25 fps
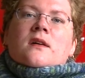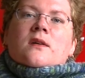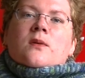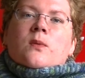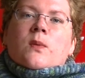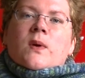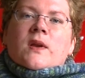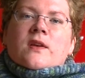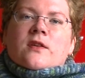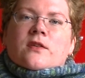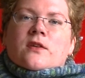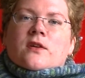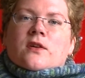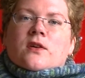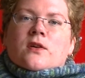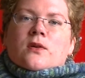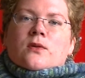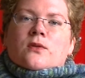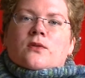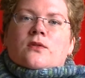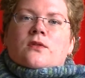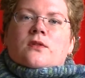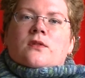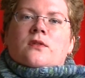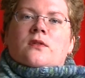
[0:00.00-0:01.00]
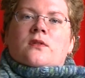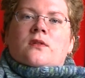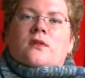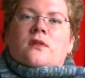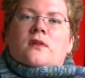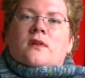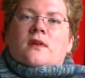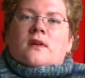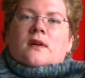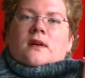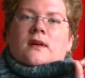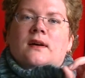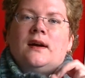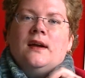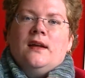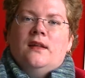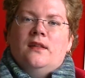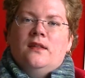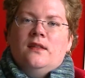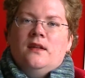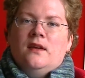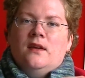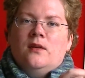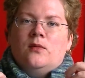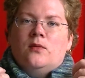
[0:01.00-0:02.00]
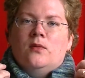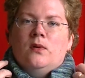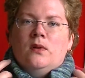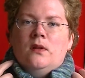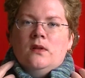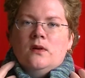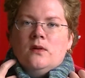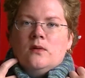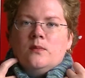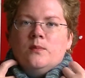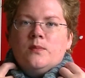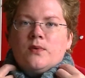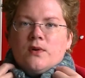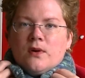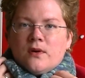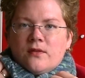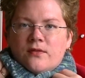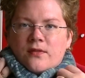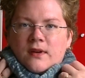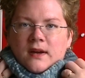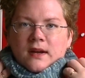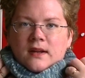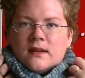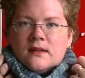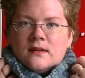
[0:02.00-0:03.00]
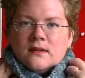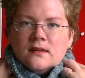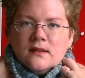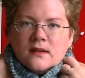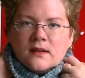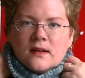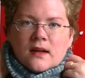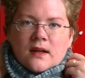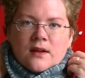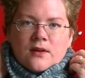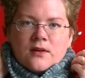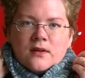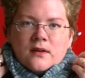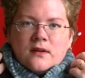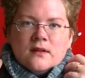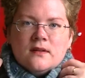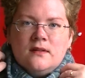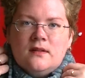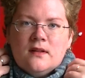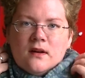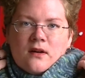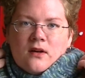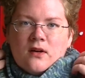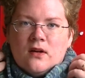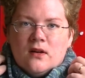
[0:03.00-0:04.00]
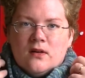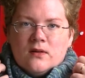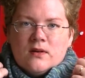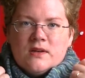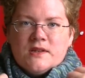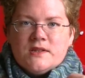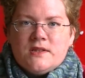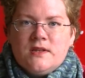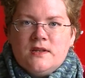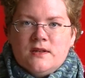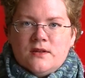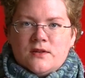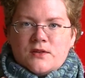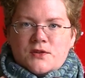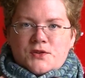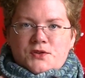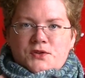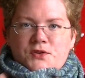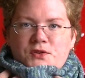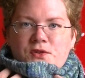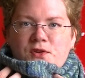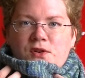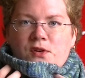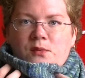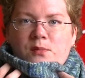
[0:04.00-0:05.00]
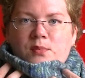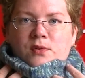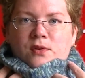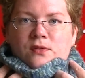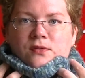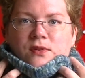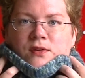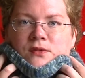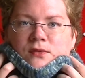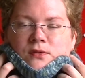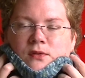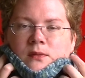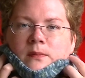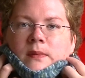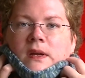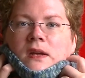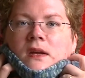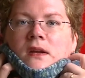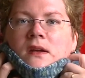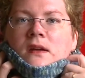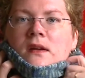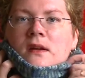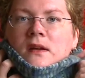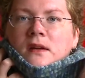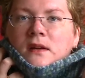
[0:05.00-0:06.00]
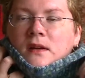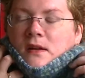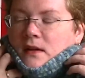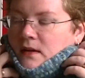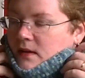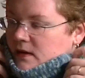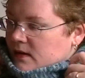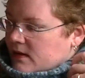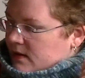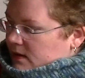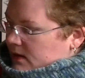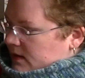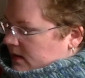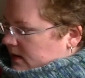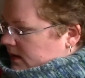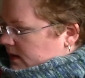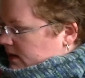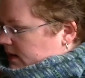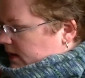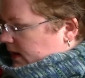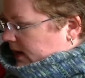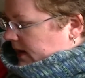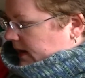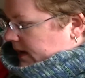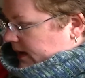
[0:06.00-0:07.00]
winter coat I think it will look perfect and the color is so perfect for me. I